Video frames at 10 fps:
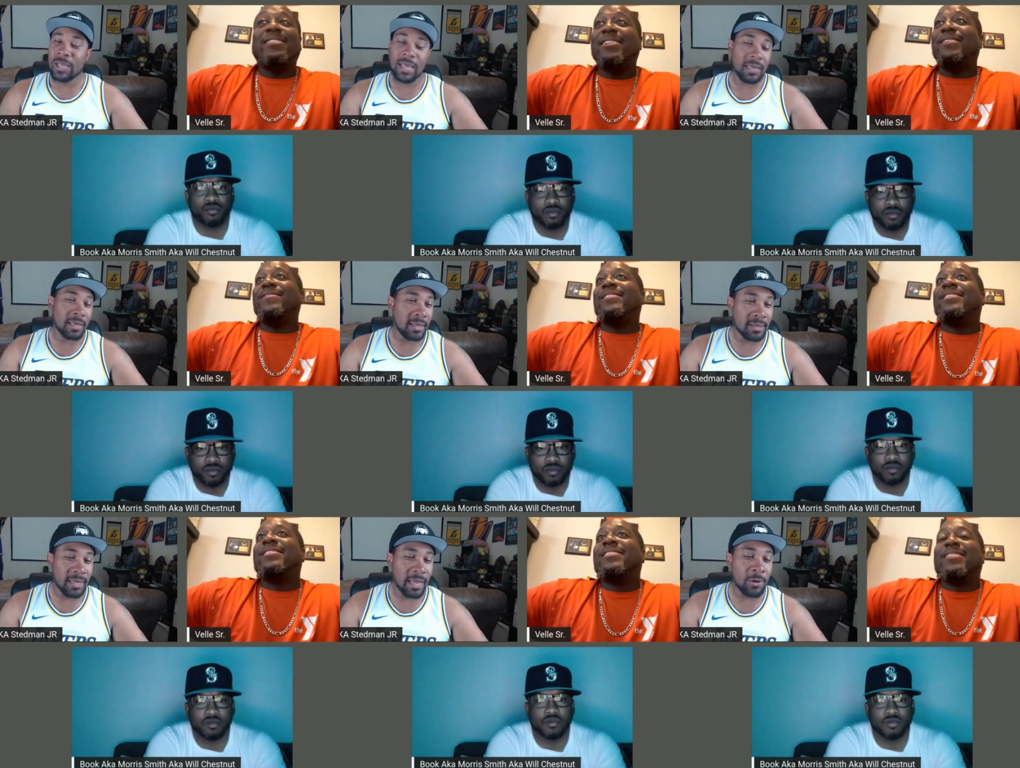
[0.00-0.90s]
Speaker 1: tough.
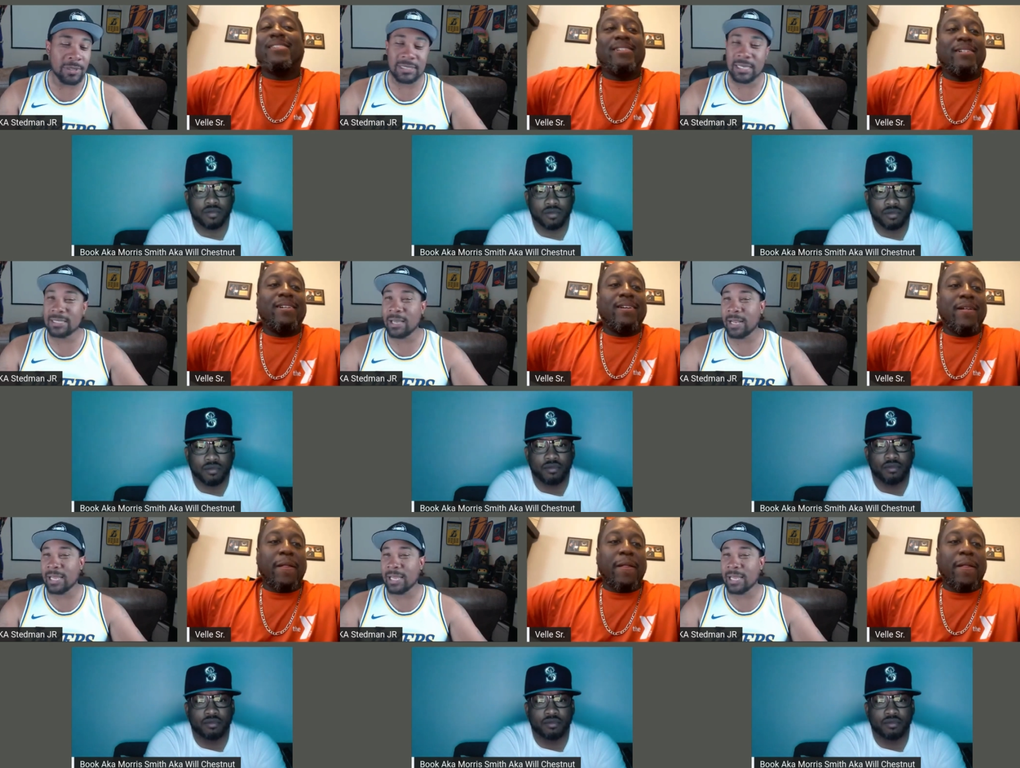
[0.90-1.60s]
I, know it, it sounds